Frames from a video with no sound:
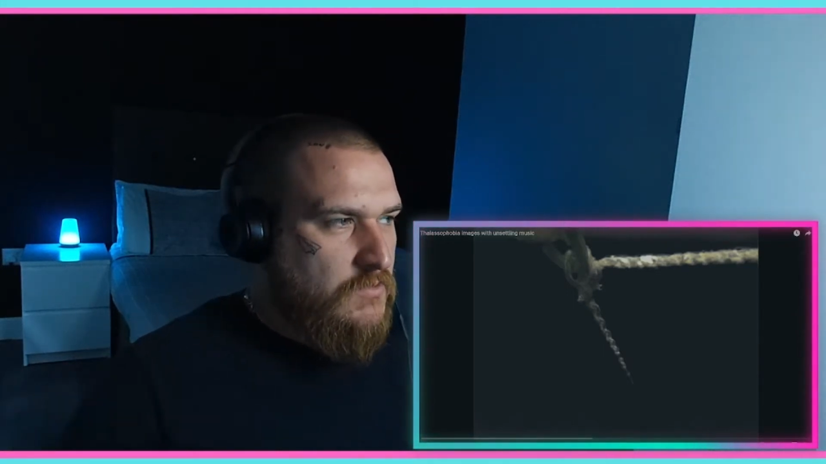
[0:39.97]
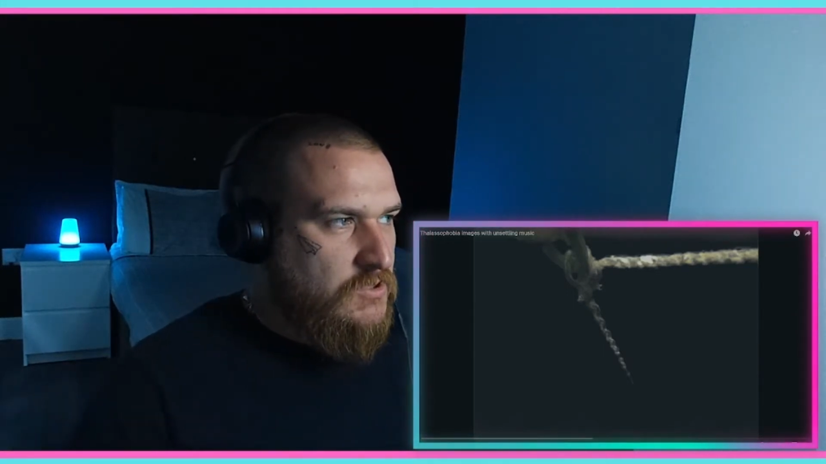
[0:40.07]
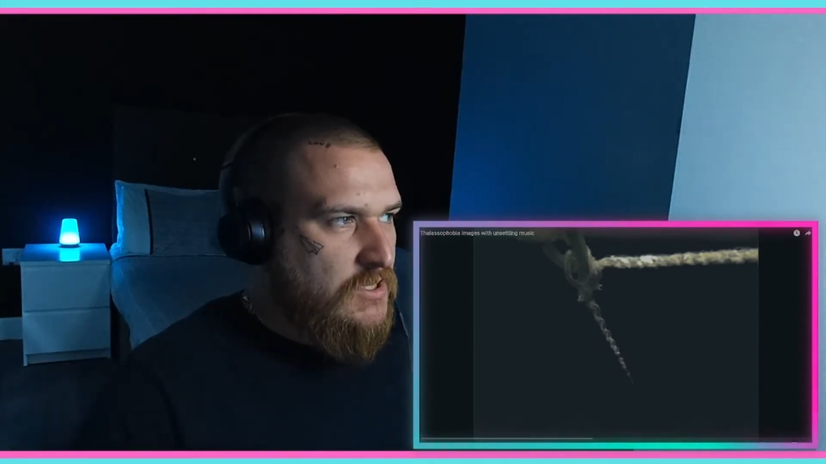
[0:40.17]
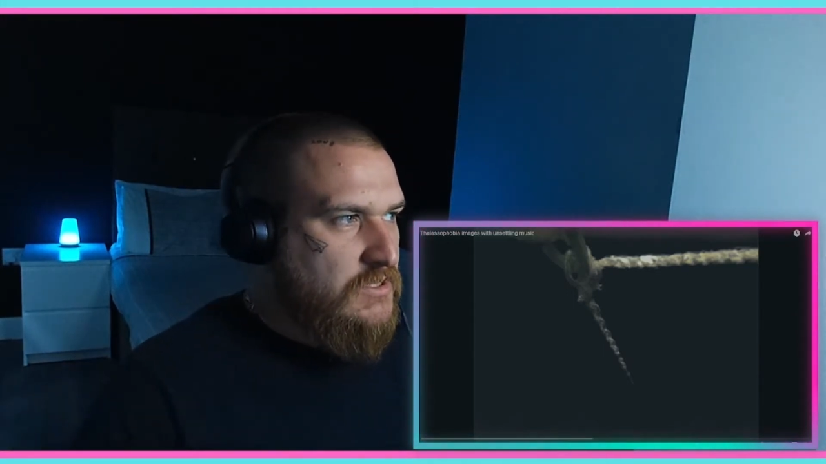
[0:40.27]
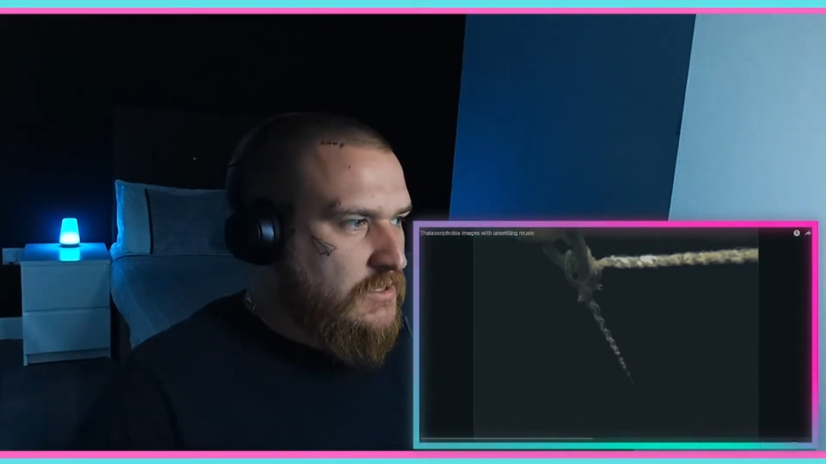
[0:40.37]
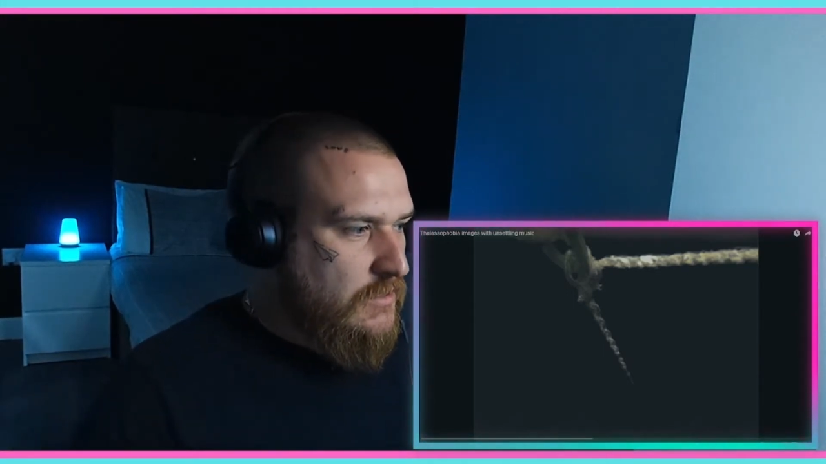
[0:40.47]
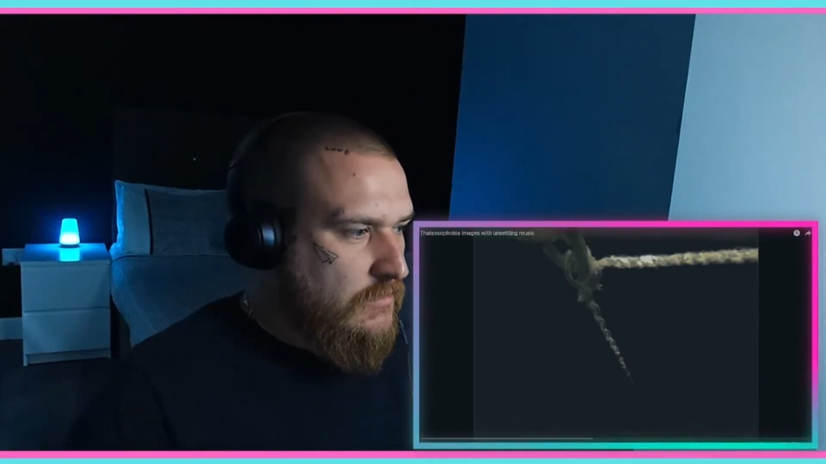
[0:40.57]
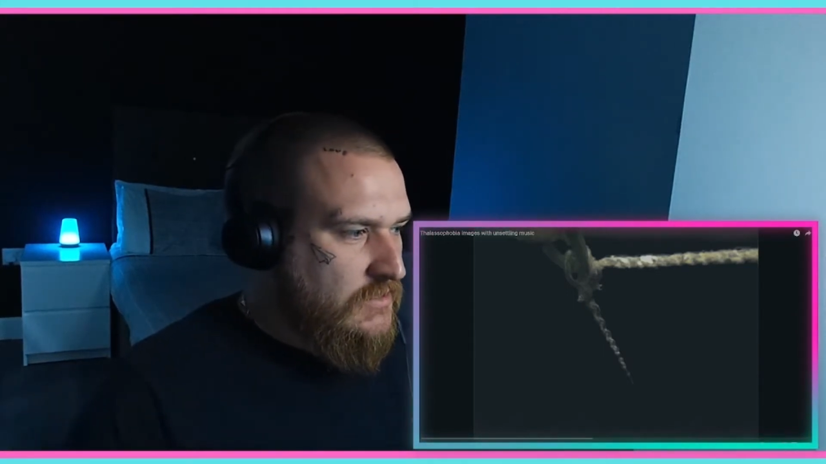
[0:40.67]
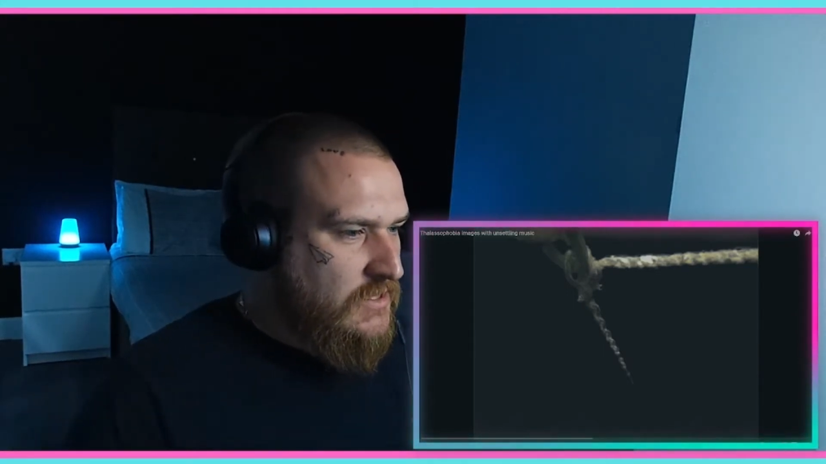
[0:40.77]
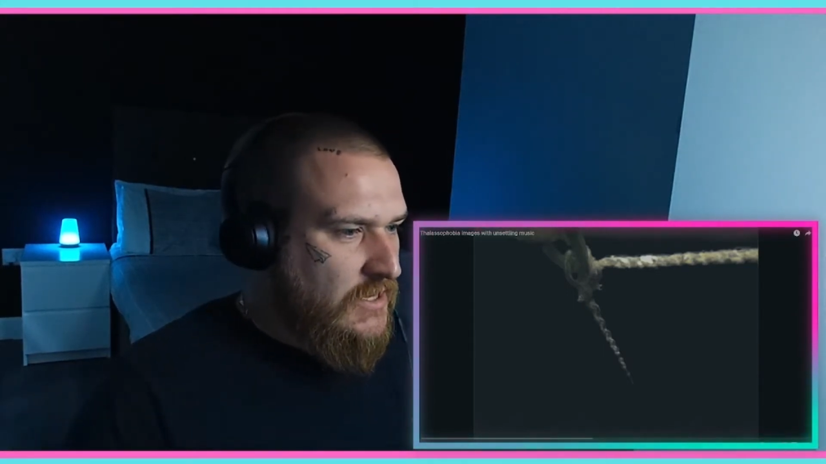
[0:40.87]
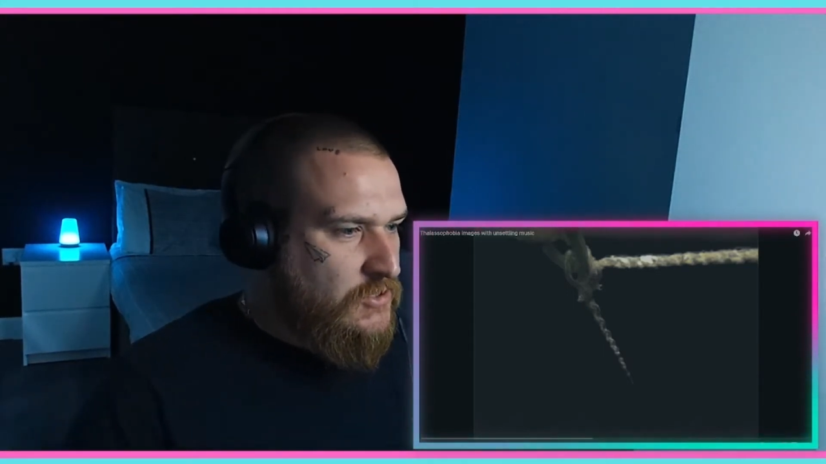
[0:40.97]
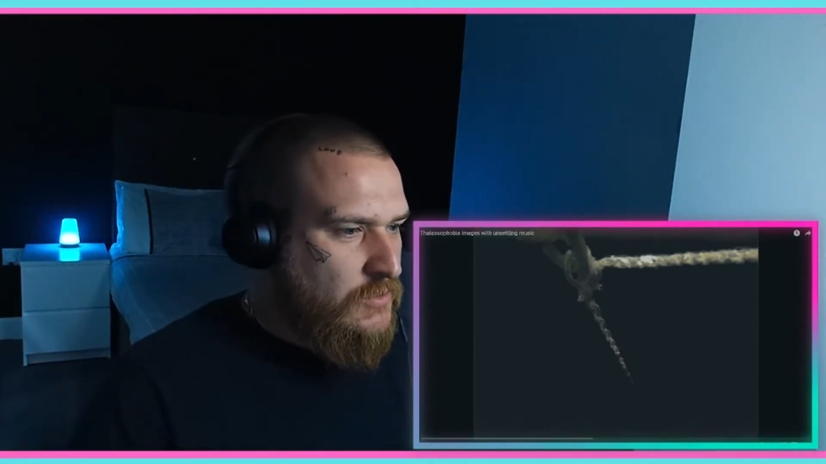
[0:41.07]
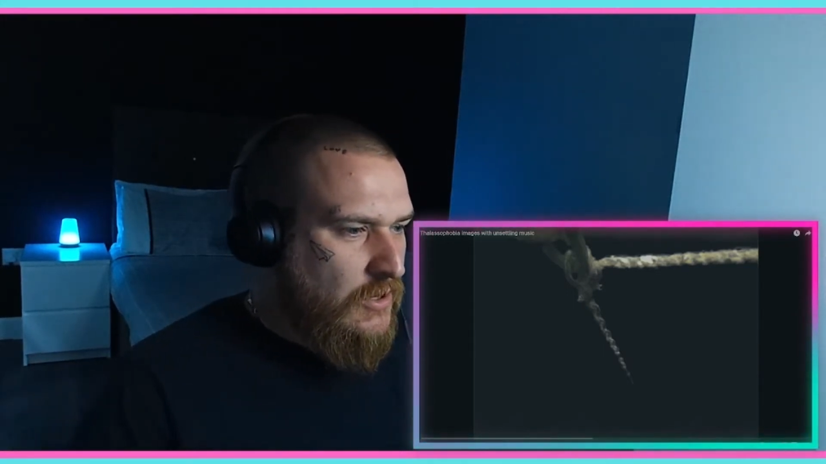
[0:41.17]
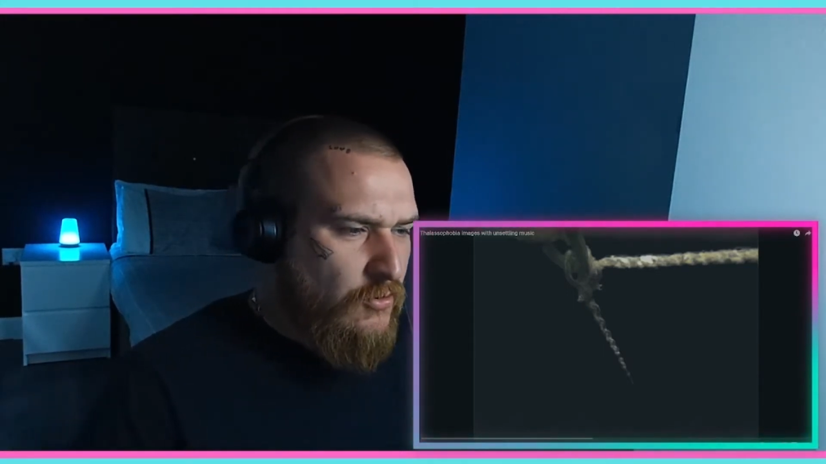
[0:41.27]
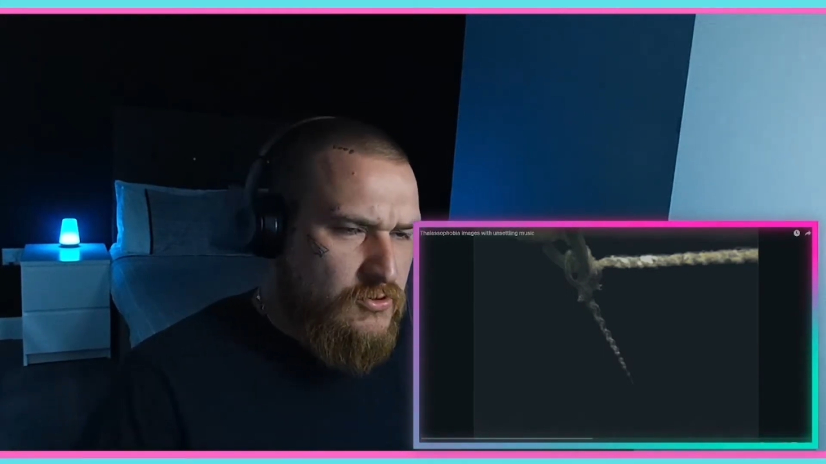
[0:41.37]
So let's get into
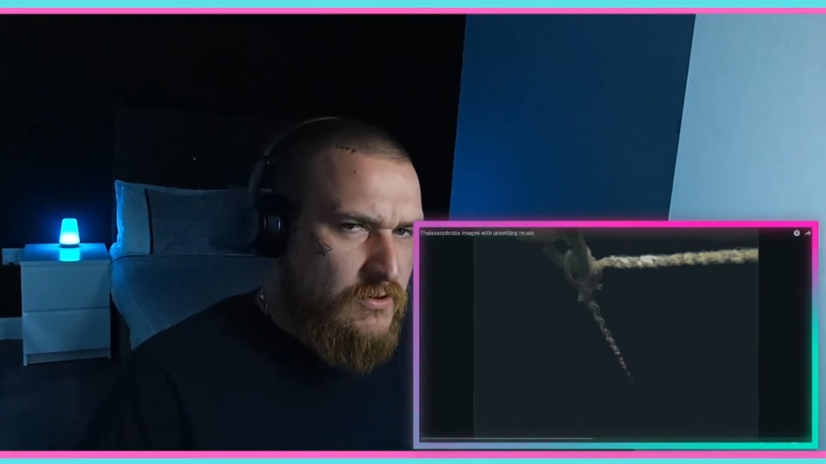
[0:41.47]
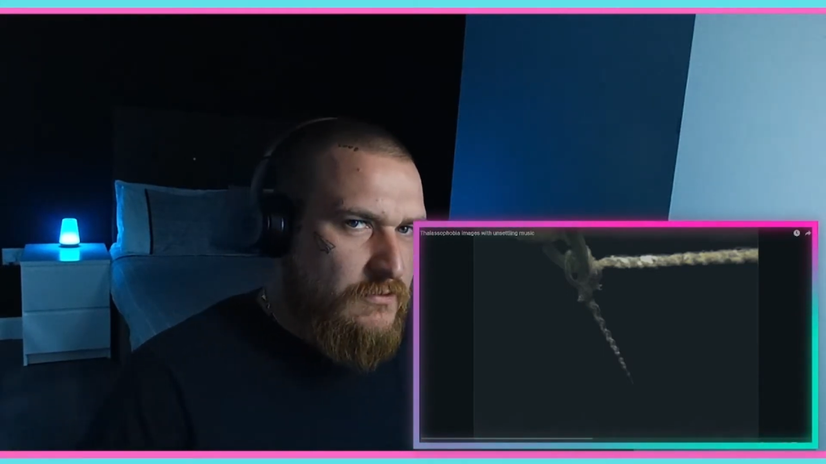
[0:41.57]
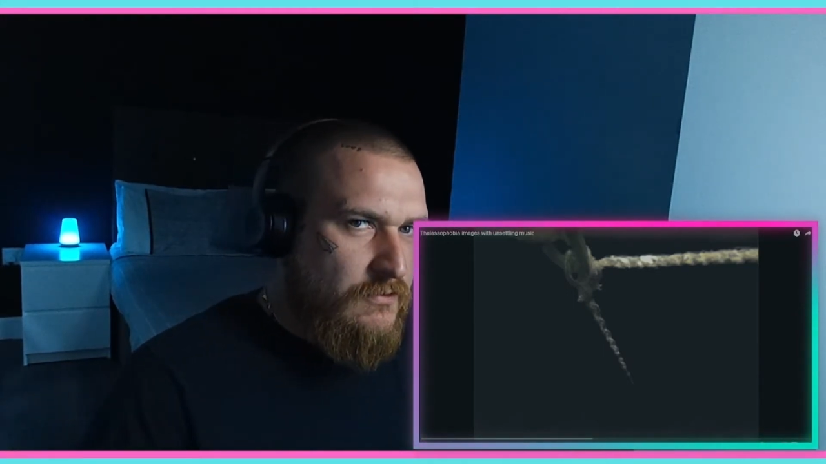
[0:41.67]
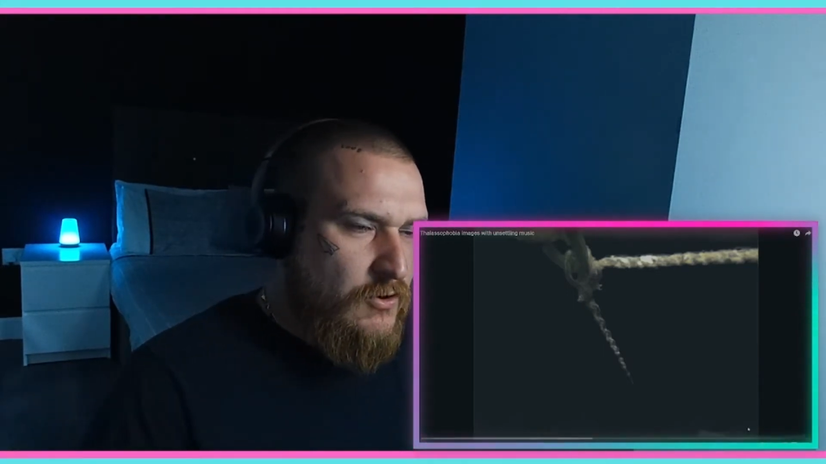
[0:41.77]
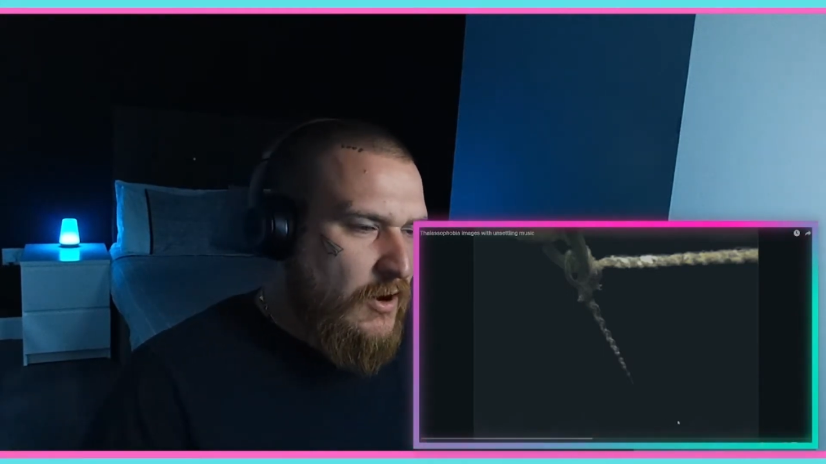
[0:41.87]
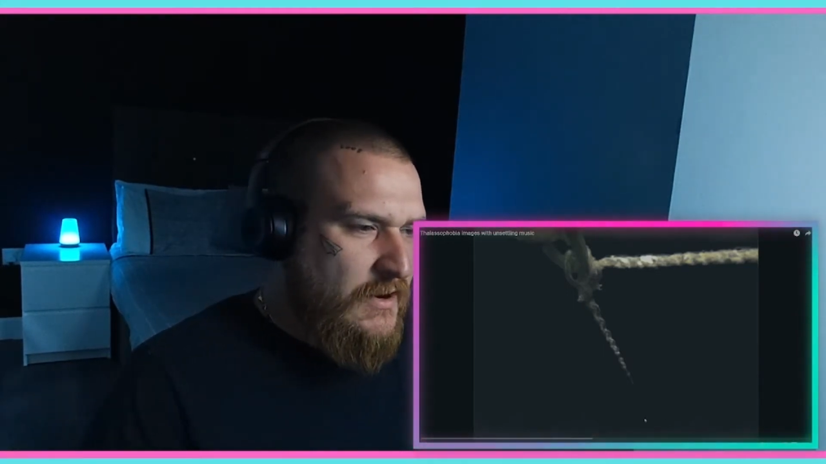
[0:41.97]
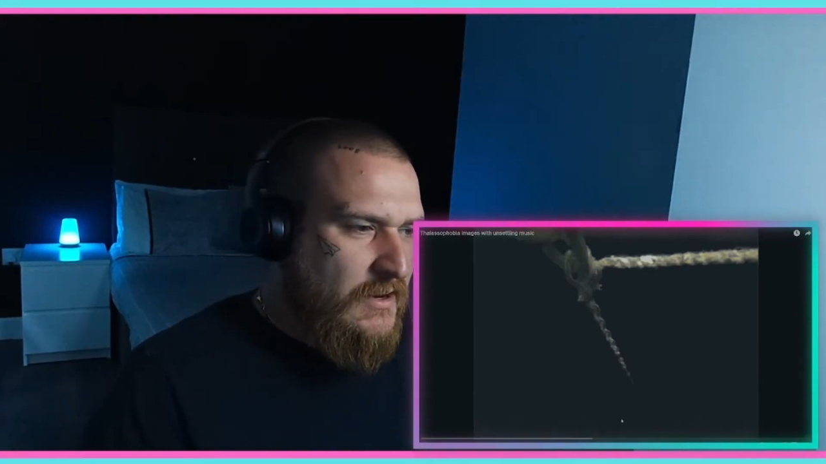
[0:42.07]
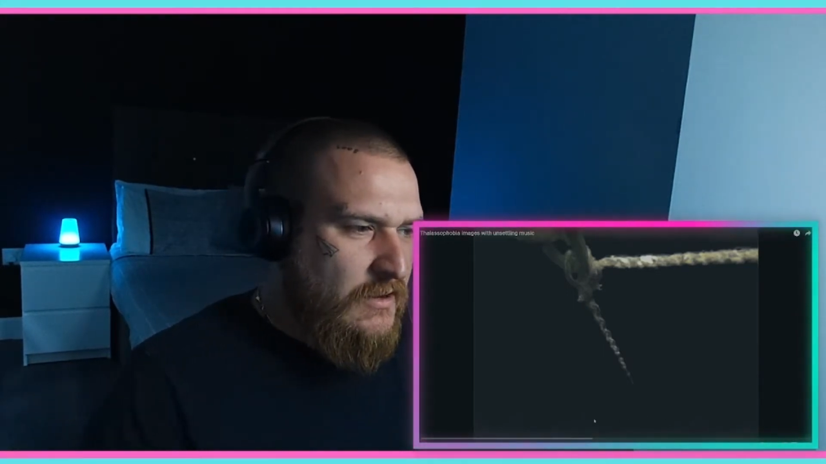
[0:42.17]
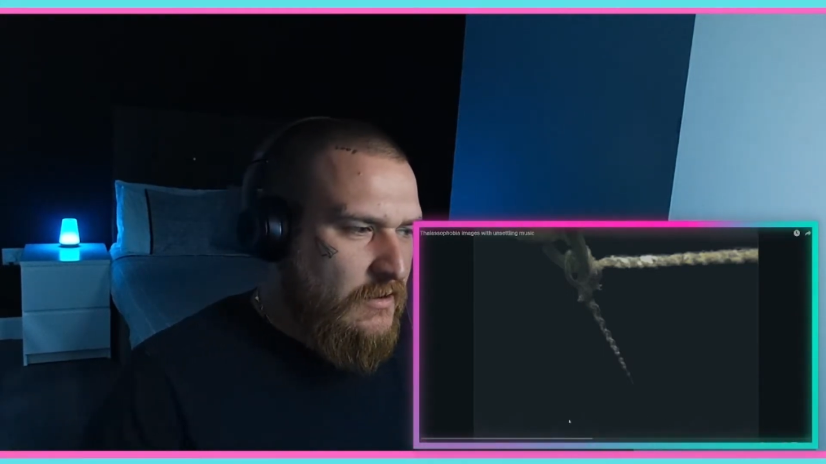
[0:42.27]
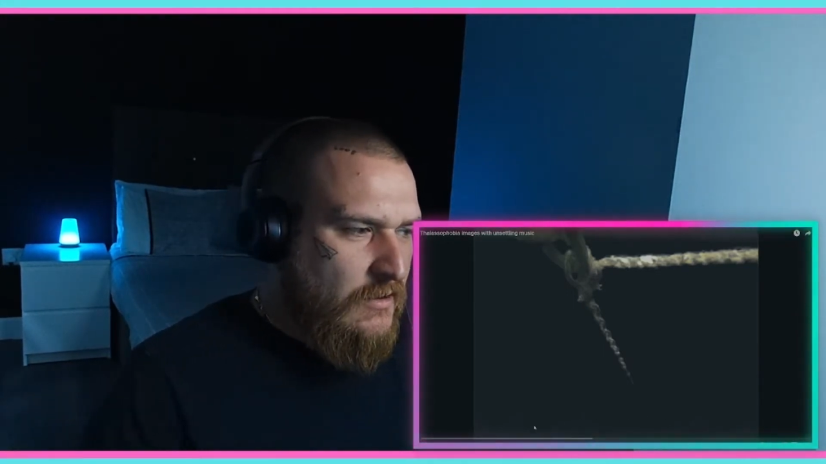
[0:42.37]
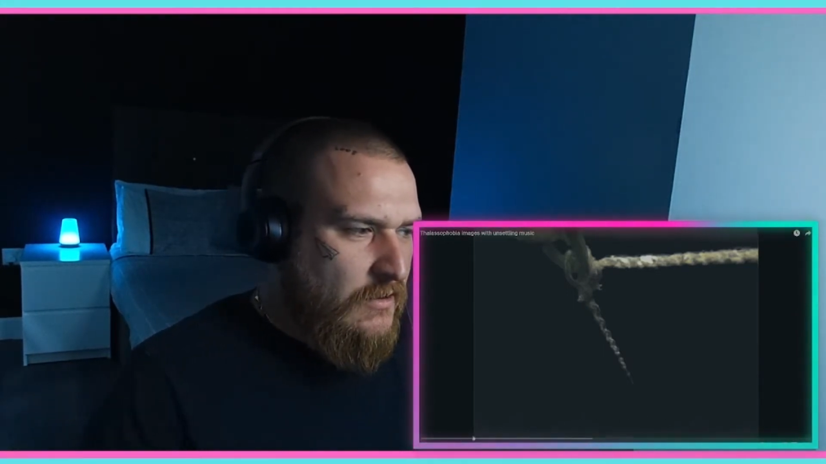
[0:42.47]
it. And also, if you've got any